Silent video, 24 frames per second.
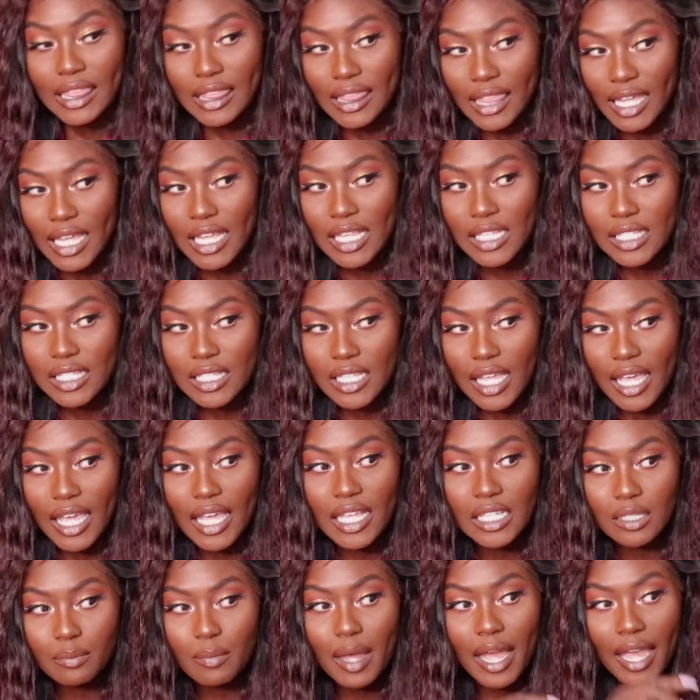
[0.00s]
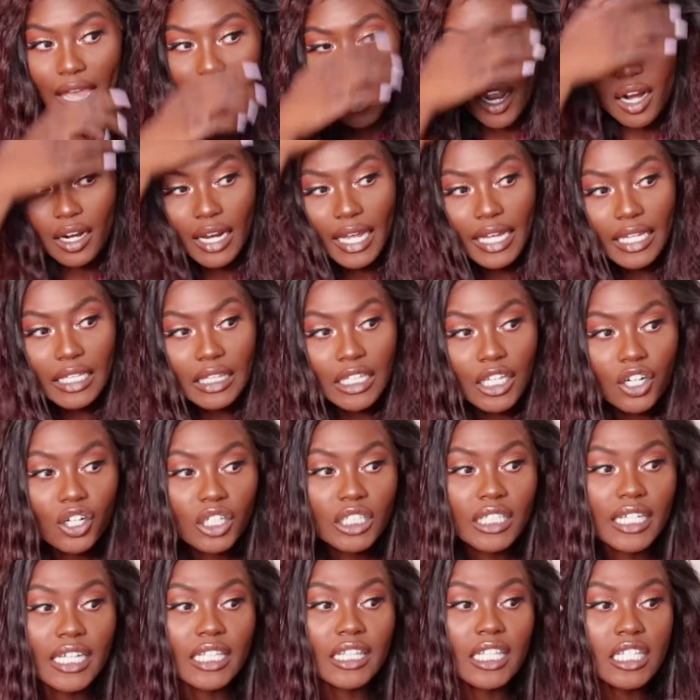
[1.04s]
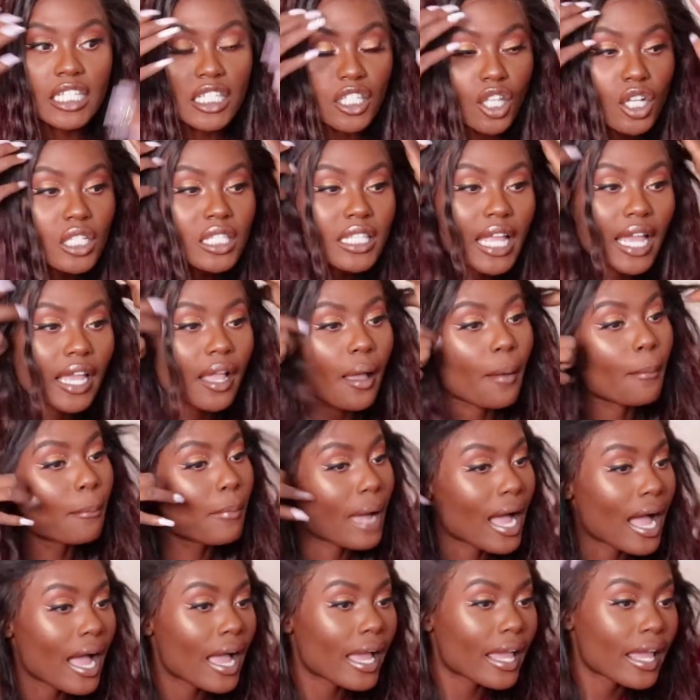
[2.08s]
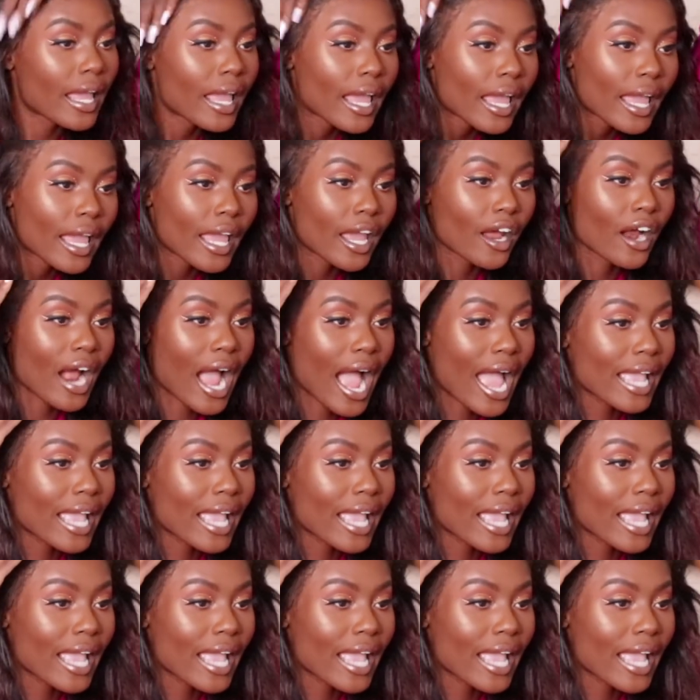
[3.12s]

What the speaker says: This is my hair. Like, literally, this looks like my hair.